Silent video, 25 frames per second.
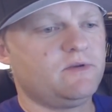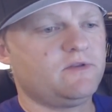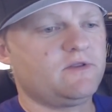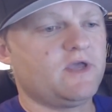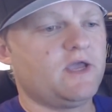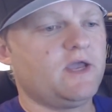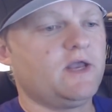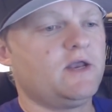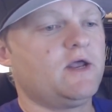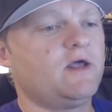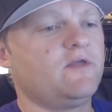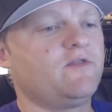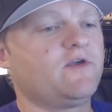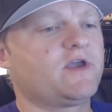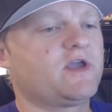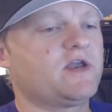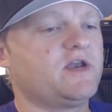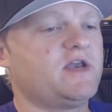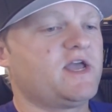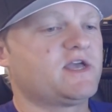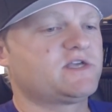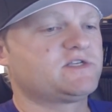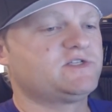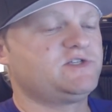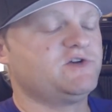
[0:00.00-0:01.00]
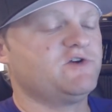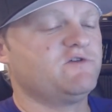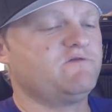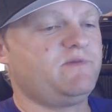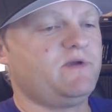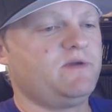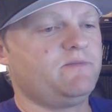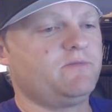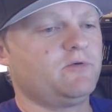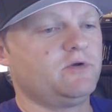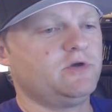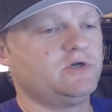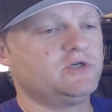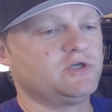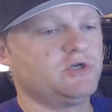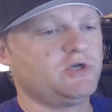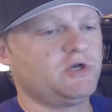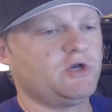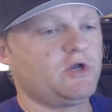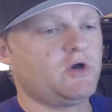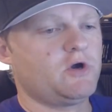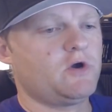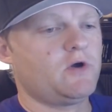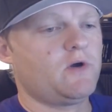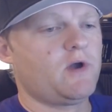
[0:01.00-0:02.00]
But then I think a next tier of people usually
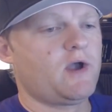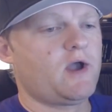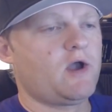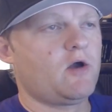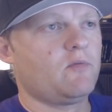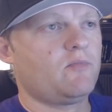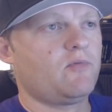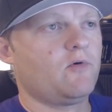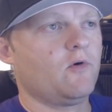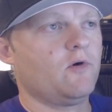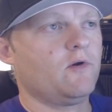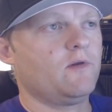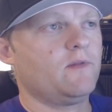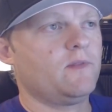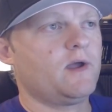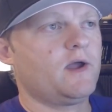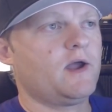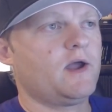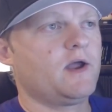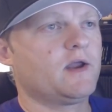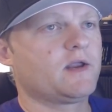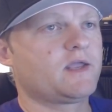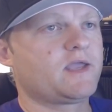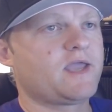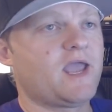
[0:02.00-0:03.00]
know how important uh,